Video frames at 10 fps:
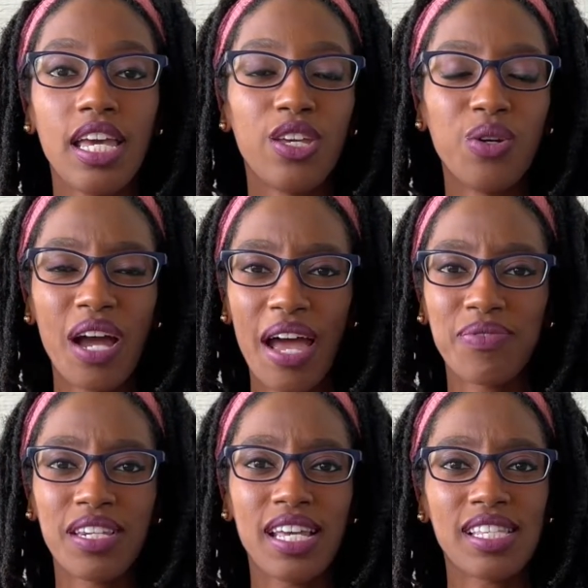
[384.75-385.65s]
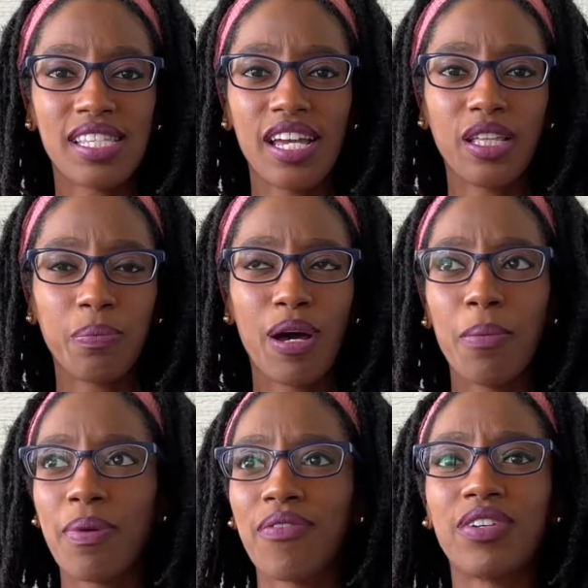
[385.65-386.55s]
You don't have to necessarily
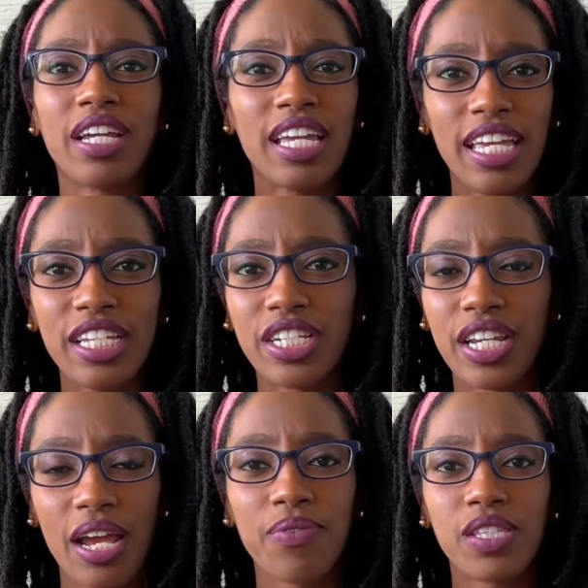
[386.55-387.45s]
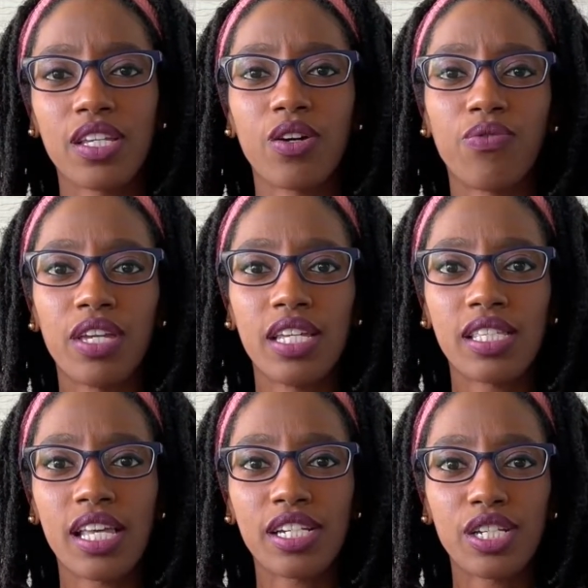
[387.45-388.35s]
pump after each and every single feeding
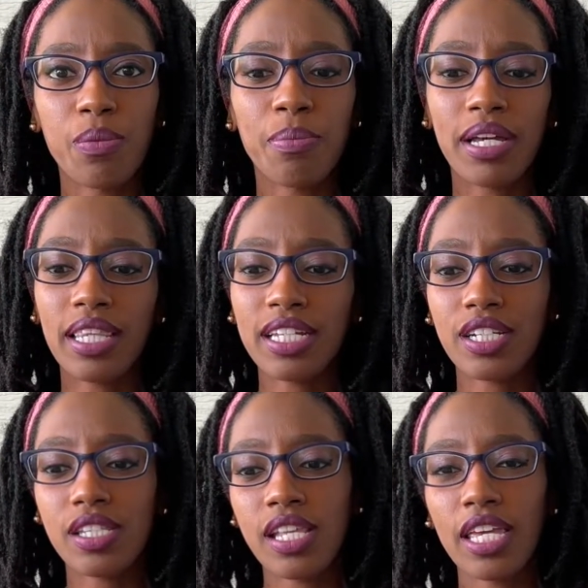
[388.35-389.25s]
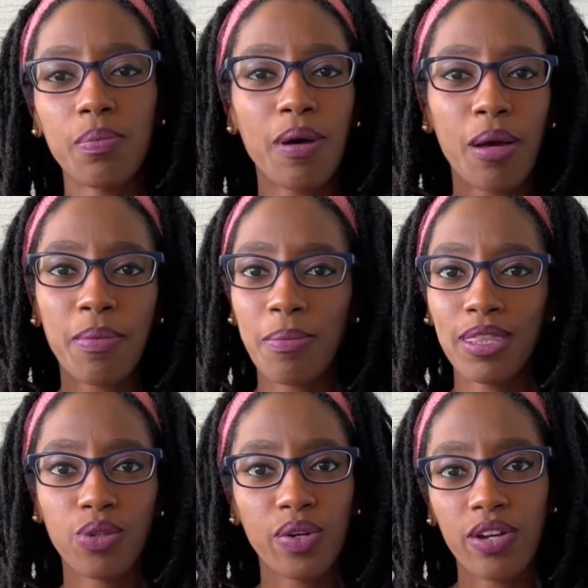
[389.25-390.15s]
session, but let's just say you pump maybe
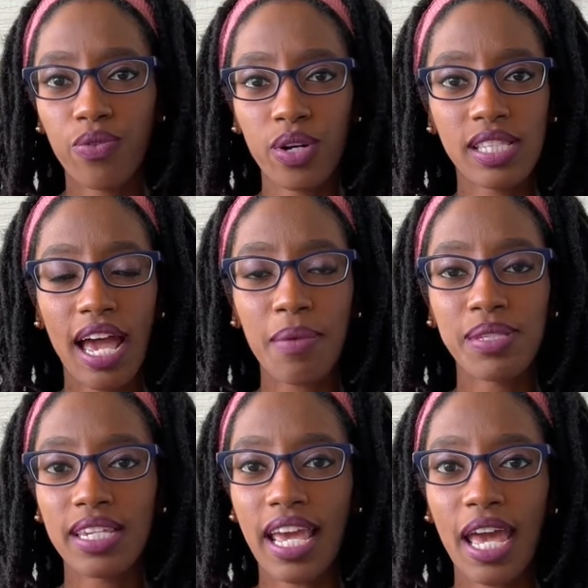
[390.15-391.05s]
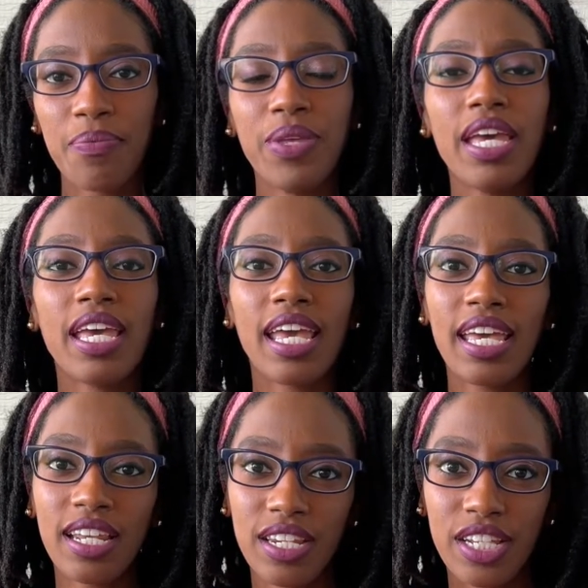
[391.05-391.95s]
3 or 4 times a day
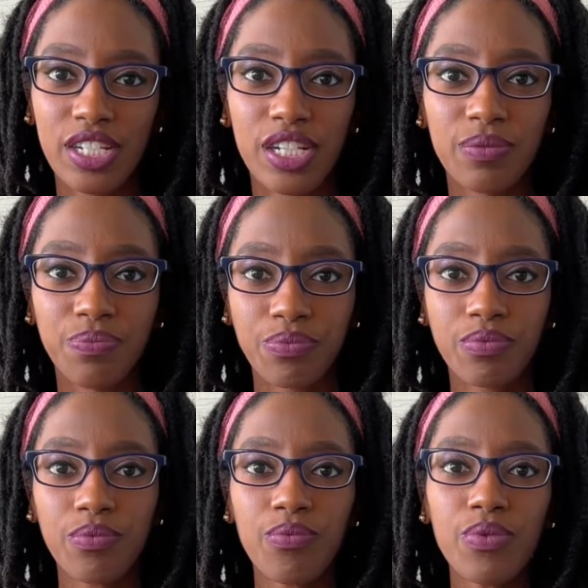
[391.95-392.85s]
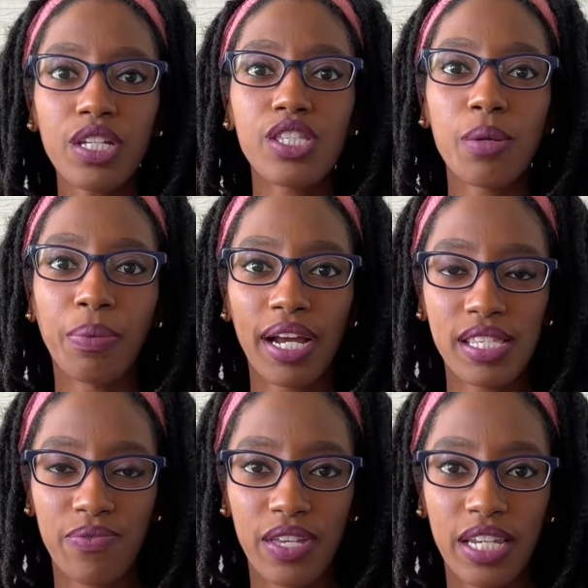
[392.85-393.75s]
in addition to
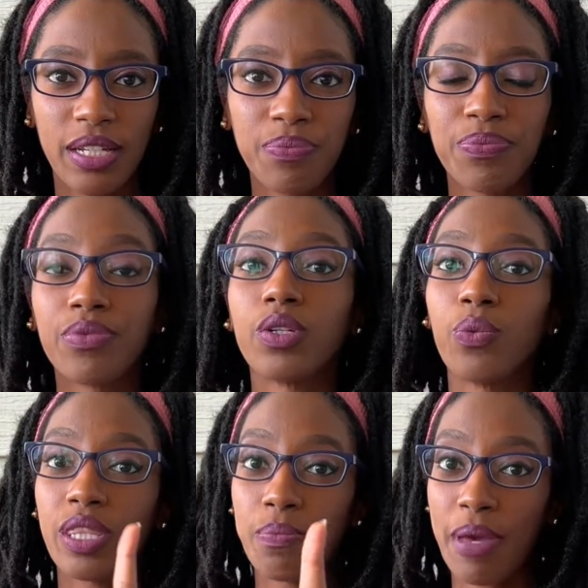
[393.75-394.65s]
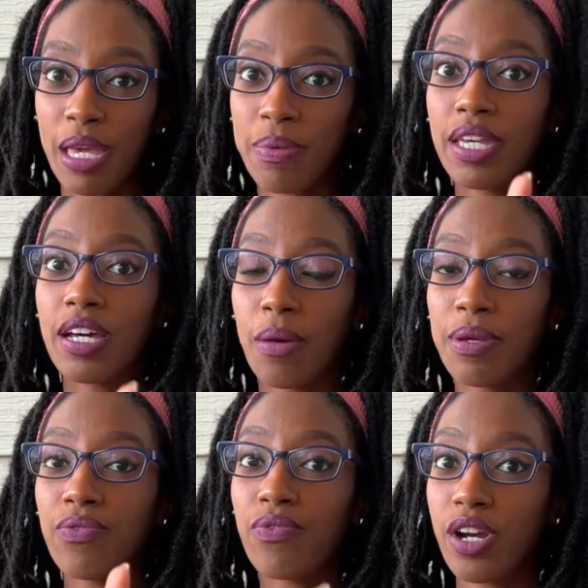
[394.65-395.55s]
breastfeeding, with baby
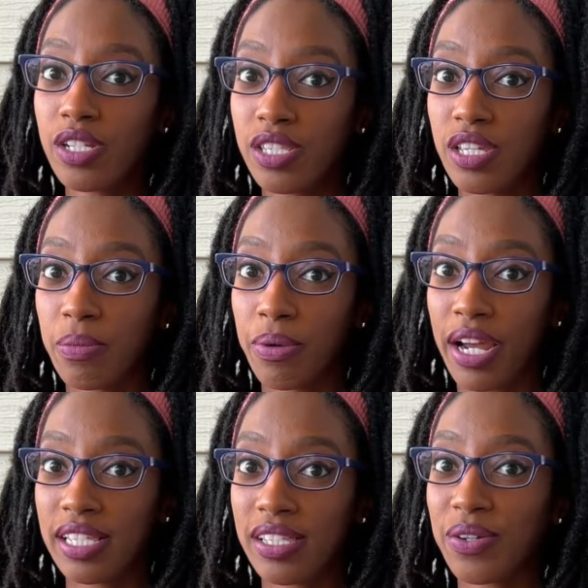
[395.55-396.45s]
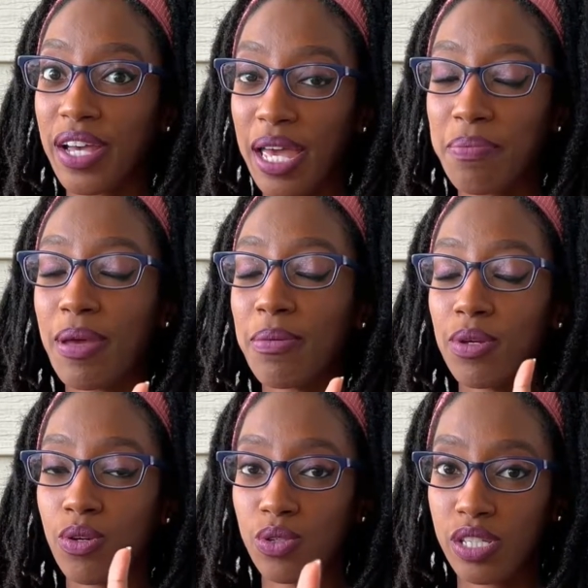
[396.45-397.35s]
coming first to the breast. Okay, baby
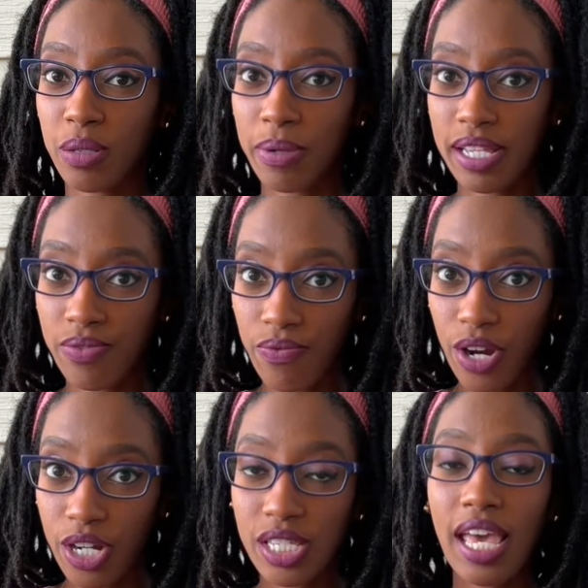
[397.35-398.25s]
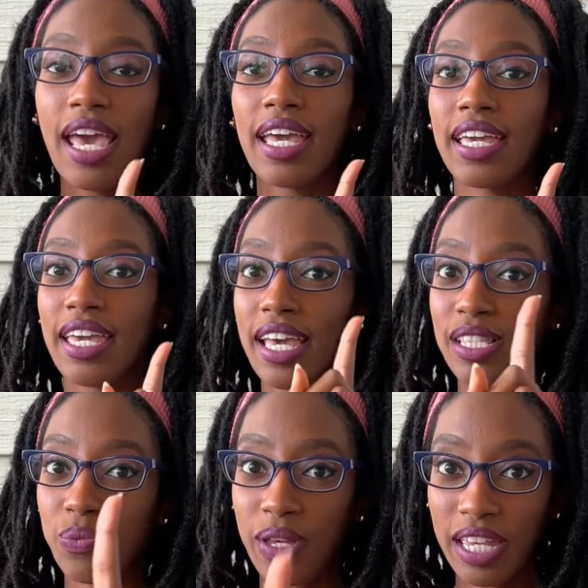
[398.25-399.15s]
goes to the breast first,
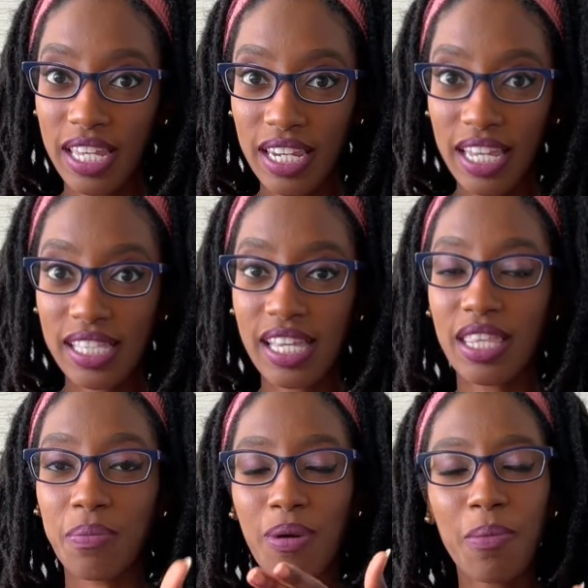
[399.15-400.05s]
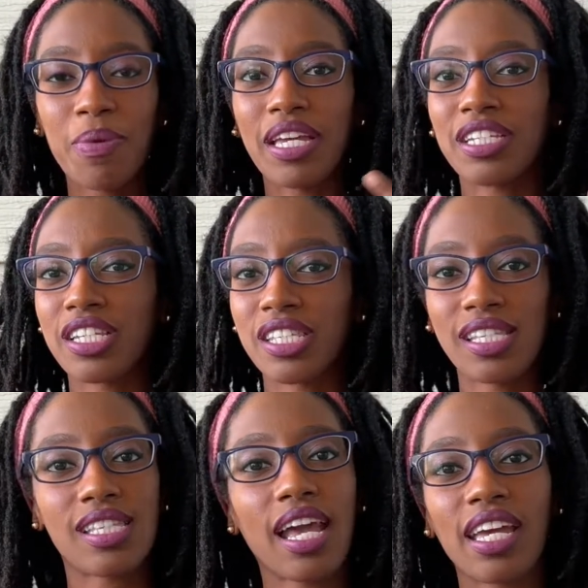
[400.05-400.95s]
gets what he needs, and then pumping is just a
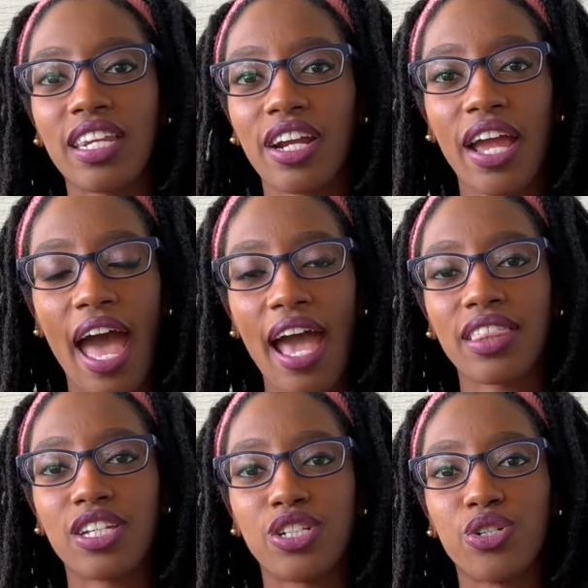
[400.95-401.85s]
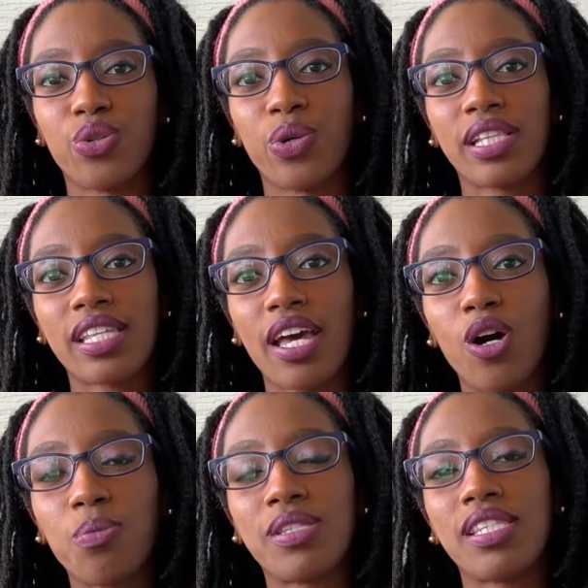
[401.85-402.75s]
secondary act that you're doing to
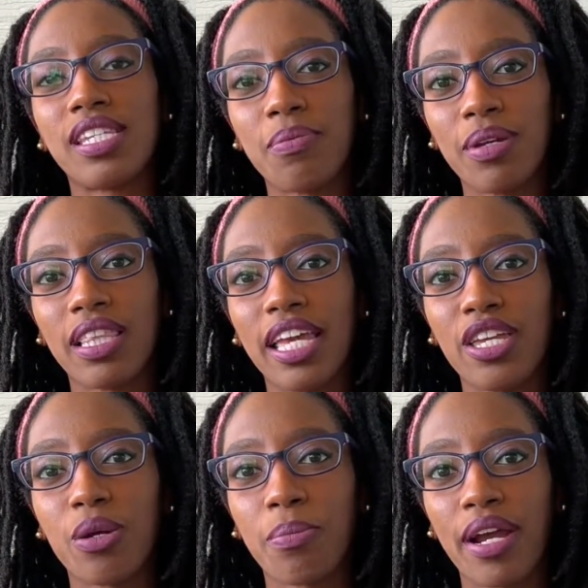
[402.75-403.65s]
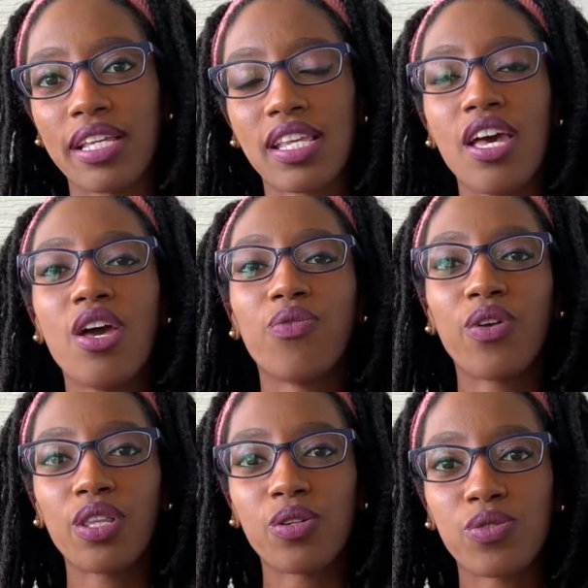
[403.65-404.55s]
help stimulate your breast
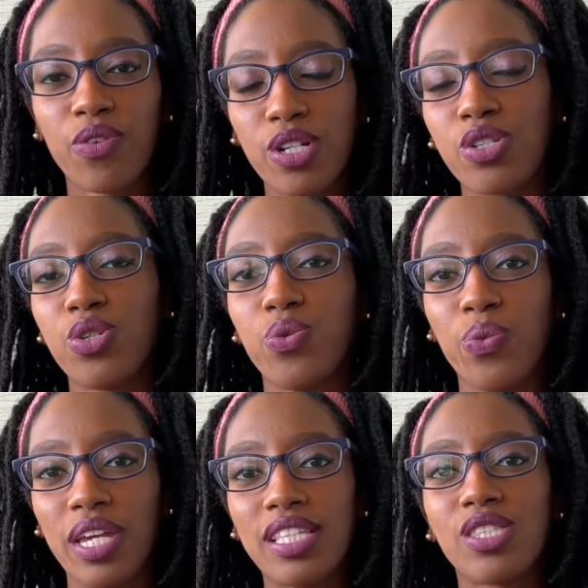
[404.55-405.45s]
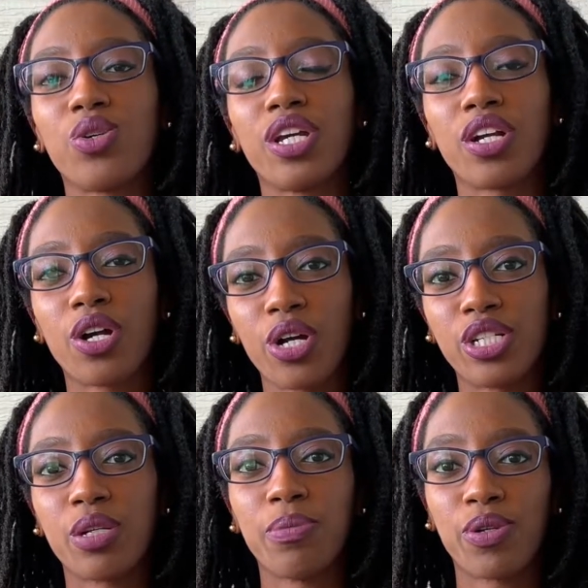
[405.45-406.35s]
for those first 2 weeks to encourage
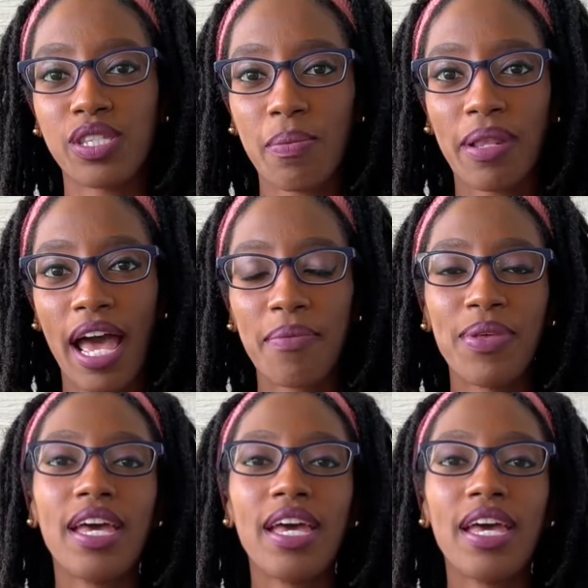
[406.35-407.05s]
your milk supply.